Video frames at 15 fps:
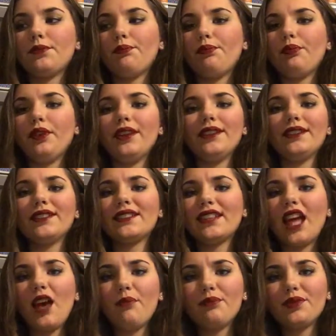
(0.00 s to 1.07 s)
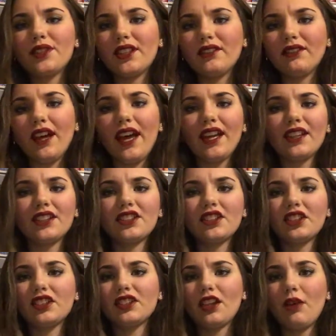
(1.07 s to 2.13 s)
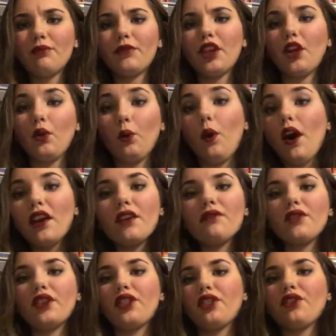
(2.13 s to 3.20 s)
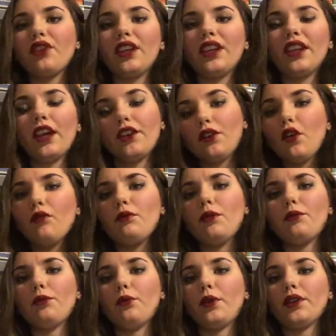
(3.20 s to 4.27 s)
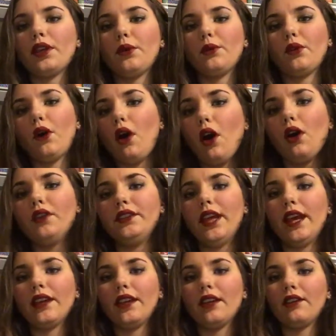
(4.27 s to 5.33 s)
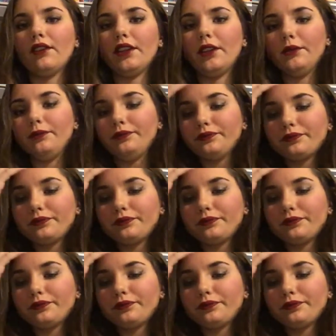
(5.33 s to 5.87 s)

Princeps Alex something, one of the three. I don't remember what they were called technically.